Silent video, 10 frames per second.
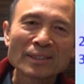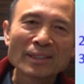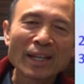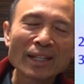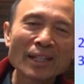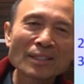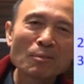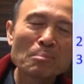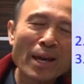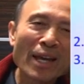And then the
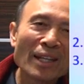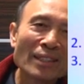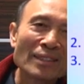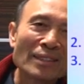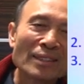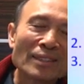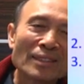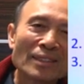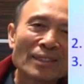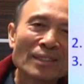man
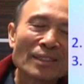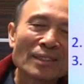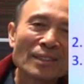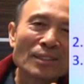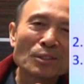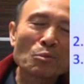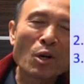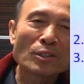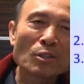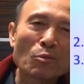you
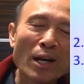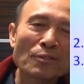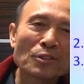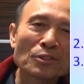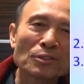want the wife to